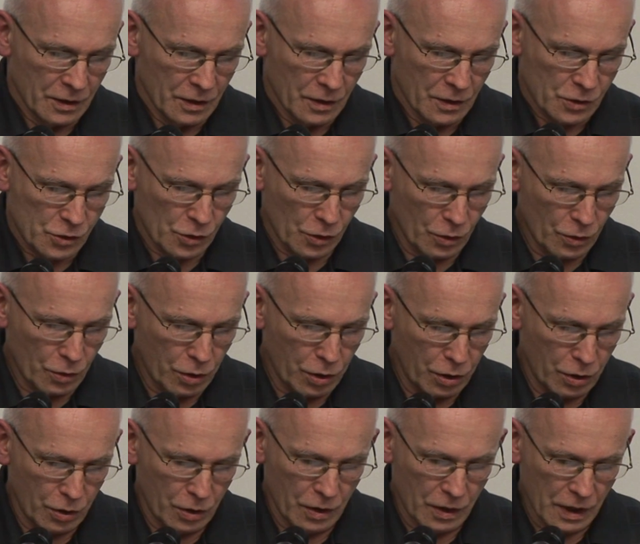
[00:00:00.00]
So,
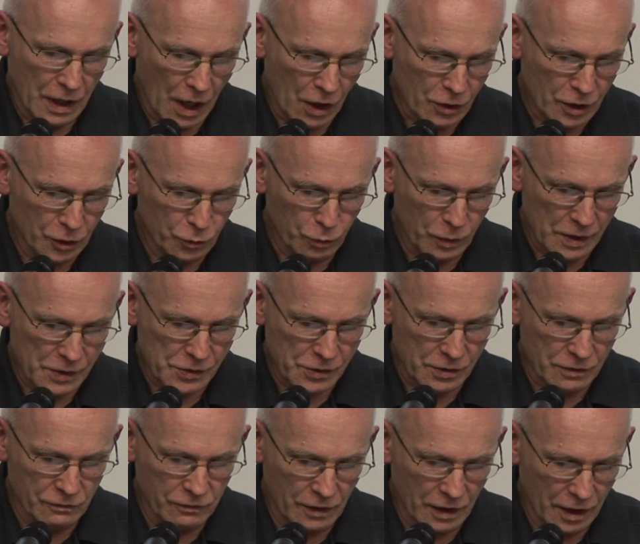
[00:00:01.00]
how can one
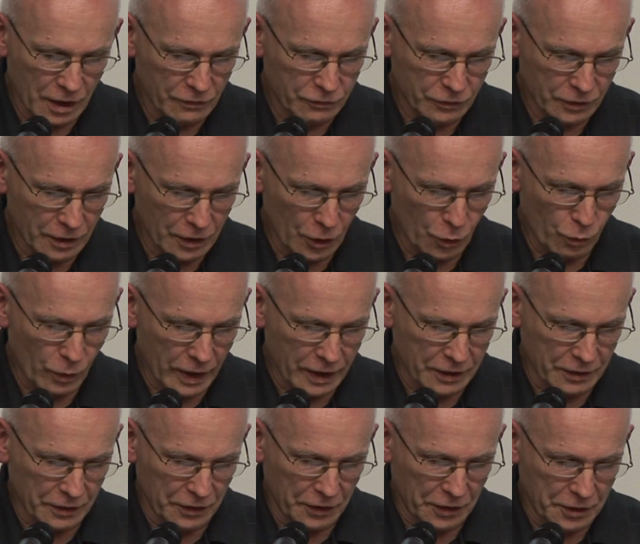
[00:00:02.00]
survive the
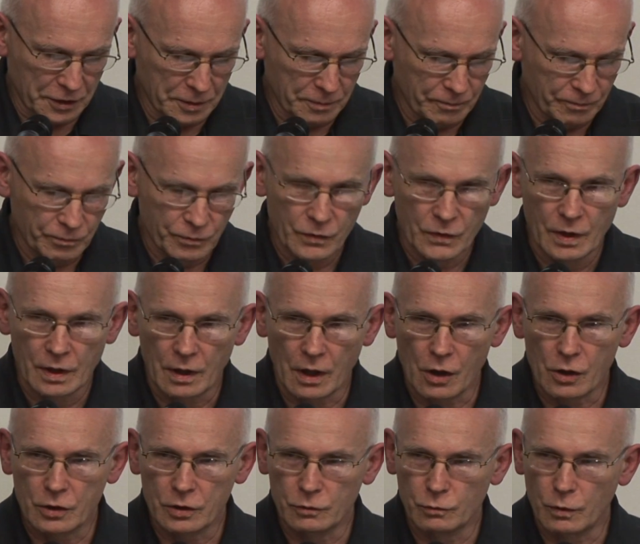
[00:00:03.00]
awakening? How
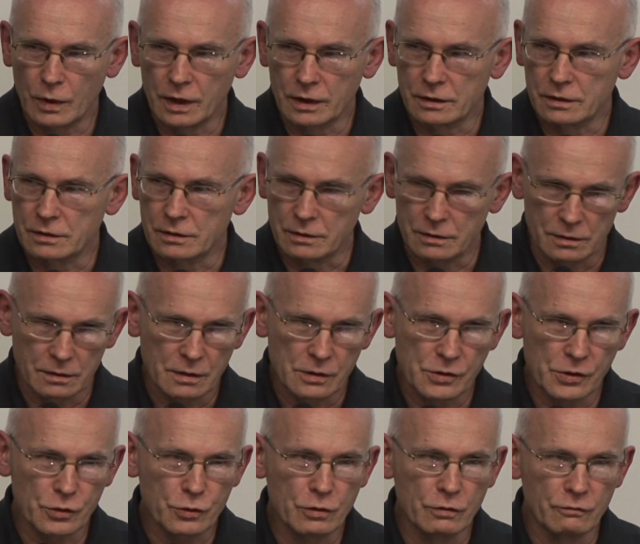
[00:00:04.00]
can one
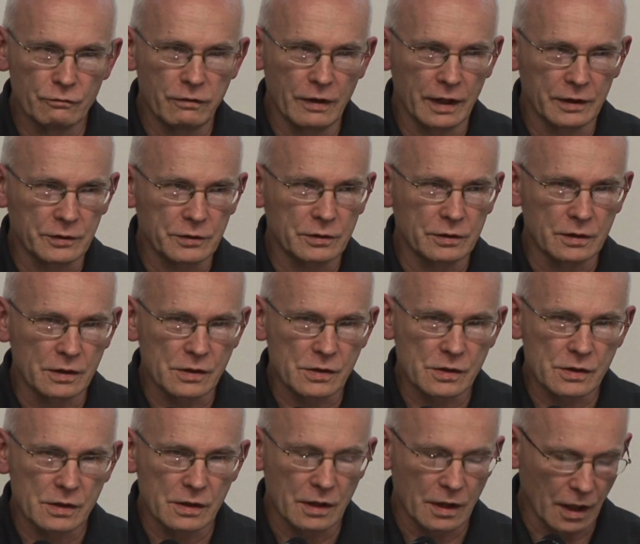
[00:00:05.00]
circumvent
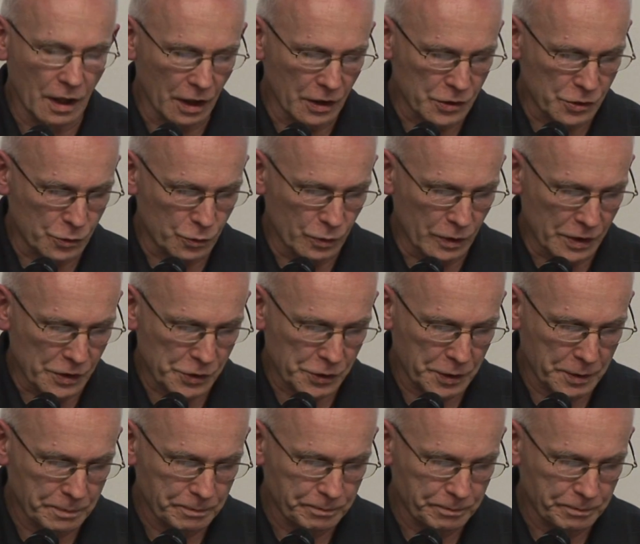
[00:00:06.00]
this highest risk?